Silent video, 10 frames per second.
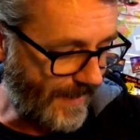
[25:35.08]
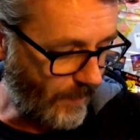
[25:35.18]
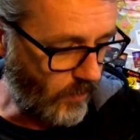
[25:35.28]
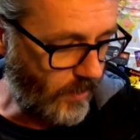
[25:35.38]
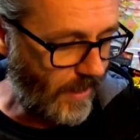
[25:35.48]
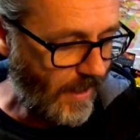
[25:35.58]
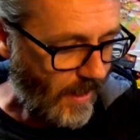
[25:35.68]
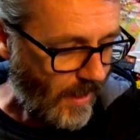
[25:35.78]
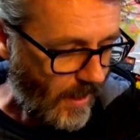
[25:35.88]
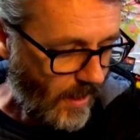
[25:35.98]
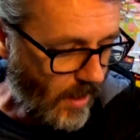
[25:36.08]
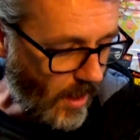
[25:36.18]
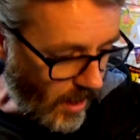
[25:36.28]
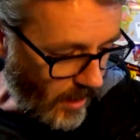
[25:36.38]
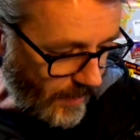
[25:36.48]
Edward
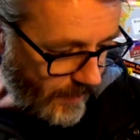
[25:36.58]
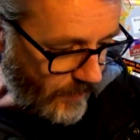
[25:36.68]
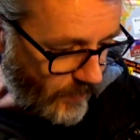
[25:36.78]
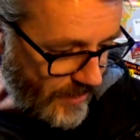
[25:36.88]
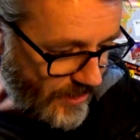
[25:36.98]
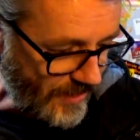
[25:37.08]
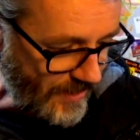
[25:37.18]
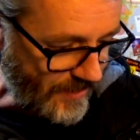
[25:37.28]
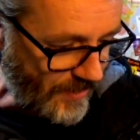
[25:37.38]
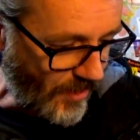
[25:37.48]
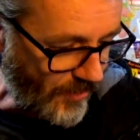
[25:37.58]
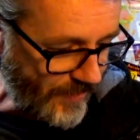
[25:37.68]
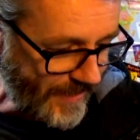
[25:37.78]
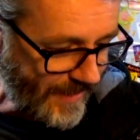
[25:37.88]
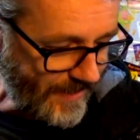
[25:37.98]
Island, which is on
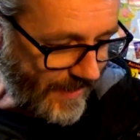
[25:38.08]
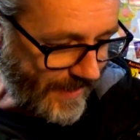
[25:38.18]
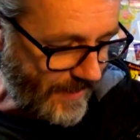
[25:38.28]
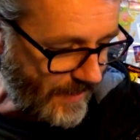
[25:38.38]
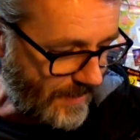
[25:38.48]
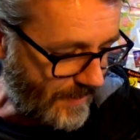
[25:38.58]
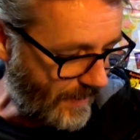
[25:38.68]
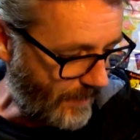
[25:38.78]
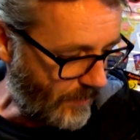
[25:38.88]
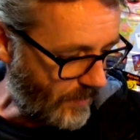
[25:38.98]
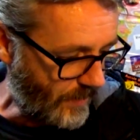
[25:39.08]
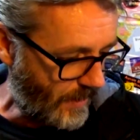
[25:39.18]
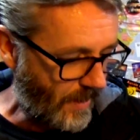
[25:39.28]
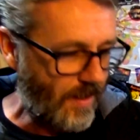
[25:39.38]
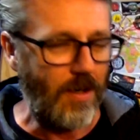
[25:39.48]
the Atlantic seaboard.
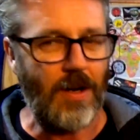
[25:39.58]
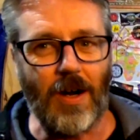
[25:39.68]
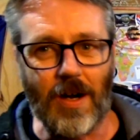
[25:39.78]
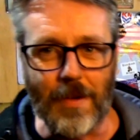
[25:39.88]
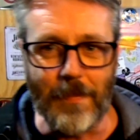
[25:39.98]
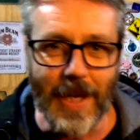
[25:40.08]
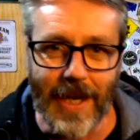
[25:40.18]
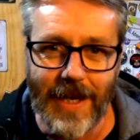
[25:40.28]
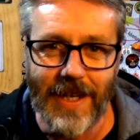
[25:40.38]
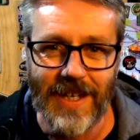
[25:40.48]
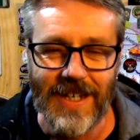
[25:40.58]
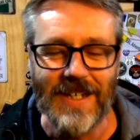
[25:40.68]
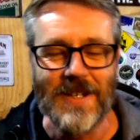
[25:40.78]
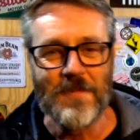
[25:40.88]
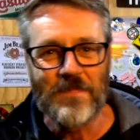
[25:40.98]
Oh man,
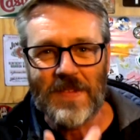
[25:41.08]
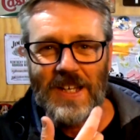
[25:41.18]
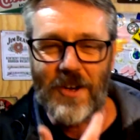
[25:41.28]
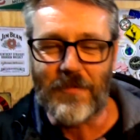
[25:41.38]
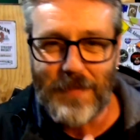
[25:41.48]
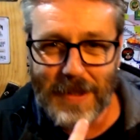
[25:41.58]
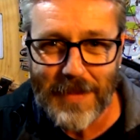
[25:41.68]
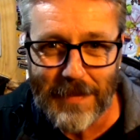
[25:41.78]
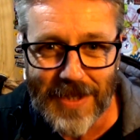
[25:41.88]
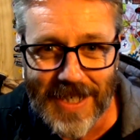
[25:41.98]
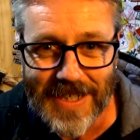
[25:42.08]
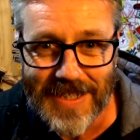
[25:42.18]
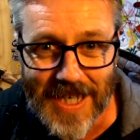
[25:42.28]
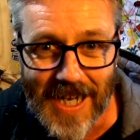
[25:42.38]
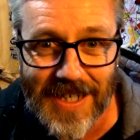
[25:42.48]
I've bit me bloody
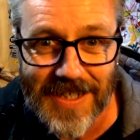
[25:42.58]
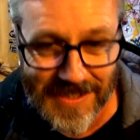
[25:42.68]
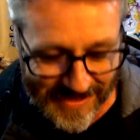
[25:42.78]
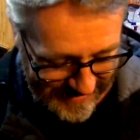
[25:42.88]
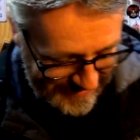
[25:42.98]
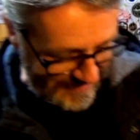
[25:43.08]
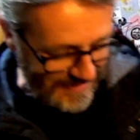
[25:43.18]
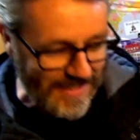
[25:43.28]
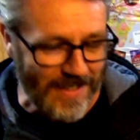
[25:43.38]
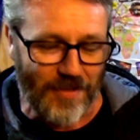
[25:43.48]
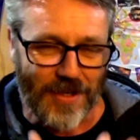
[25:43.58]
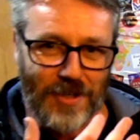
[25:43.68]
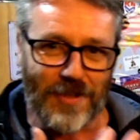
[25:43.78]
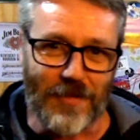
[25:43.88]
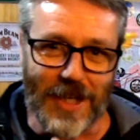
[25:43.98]
tongue, and I
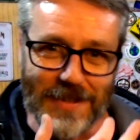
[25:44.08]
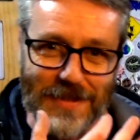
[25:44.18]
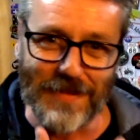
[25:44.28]
reckon it